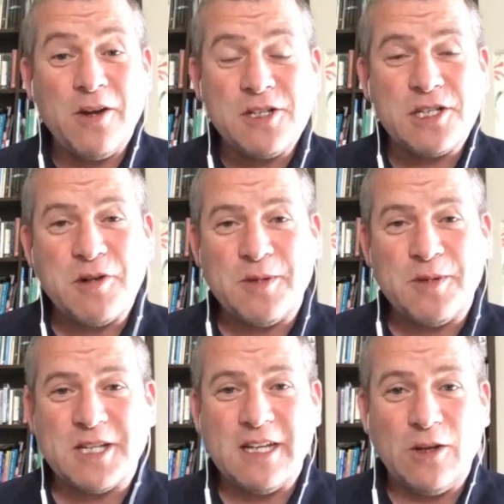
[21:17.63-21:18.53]
You're just
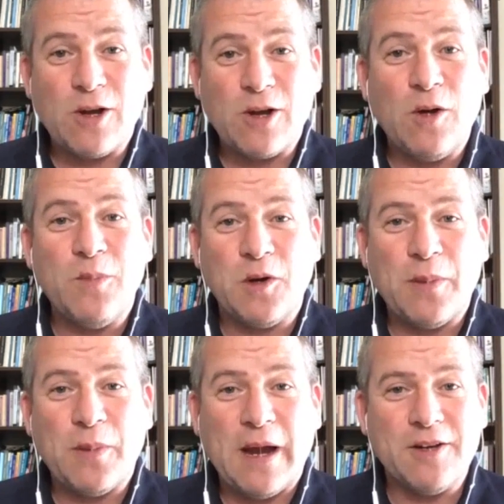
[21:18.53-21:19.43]
representing your club and
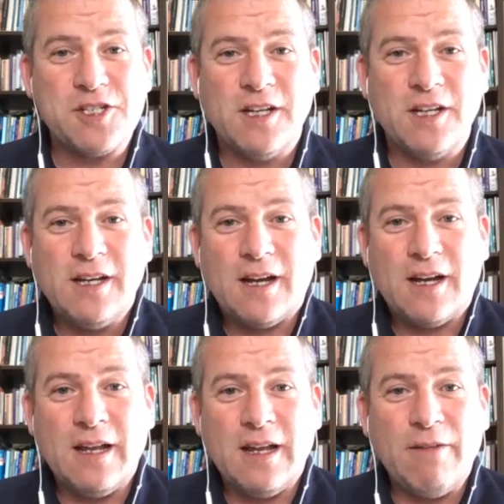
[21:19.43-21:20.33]
your parish,
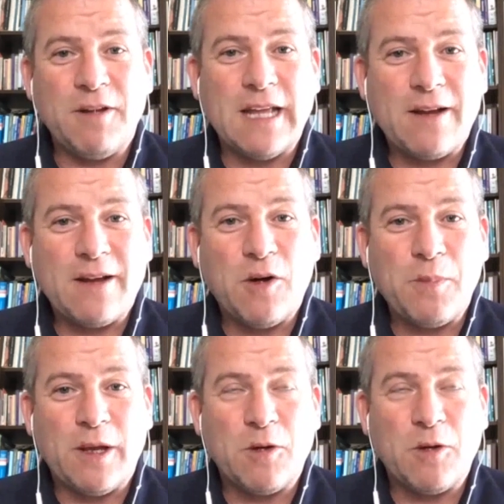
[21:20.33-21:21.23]
lifting that
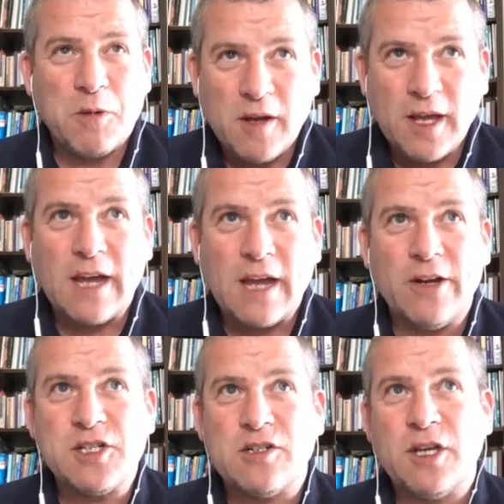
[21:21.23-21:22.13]
cup. Like, you're wearing a
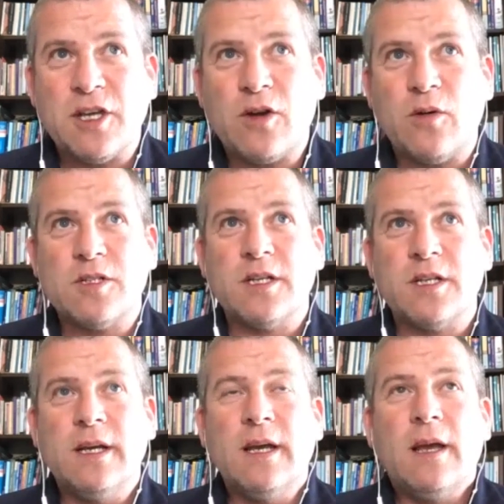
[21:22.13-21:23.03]
Kerry jersey, of course.
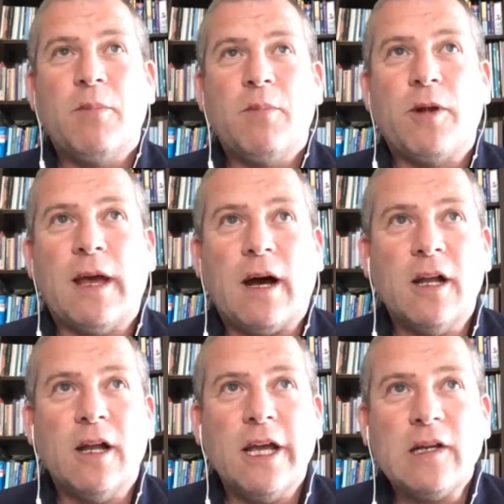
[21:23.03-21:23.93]
But
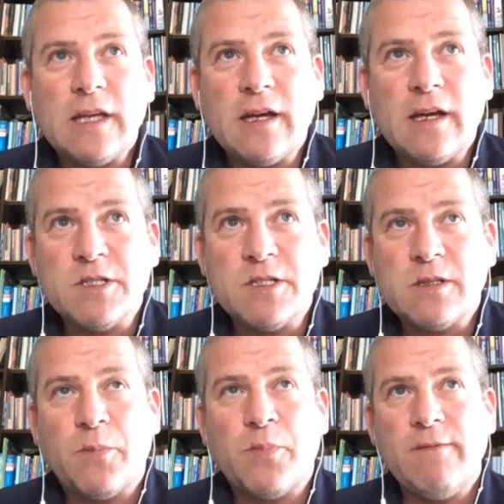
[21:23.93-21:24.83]
all I could think of
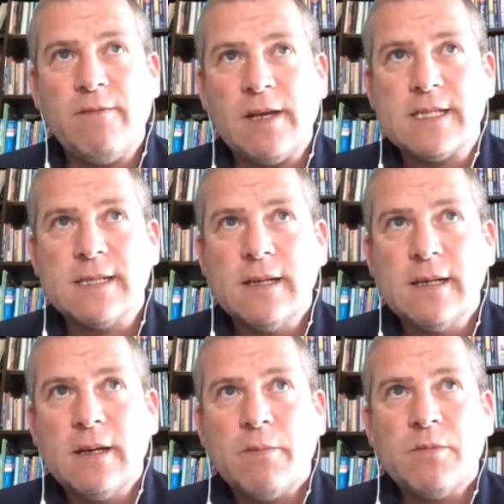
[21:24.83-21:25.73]
was the previous
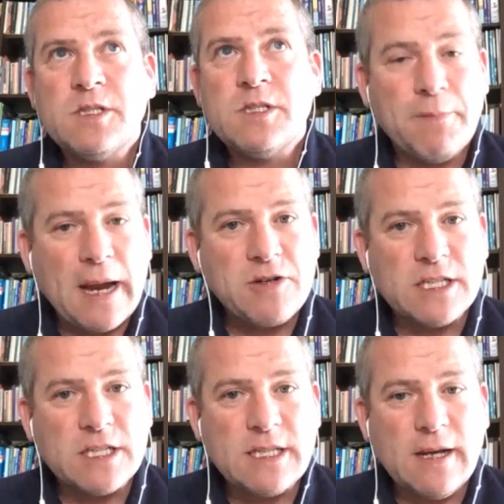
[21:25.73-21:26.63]
St.
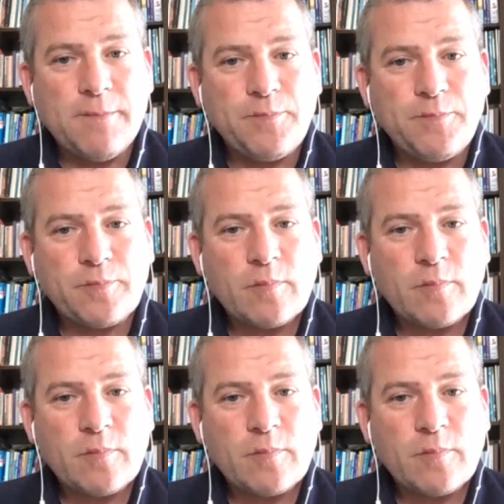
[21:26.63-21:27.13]
Patrick's Day.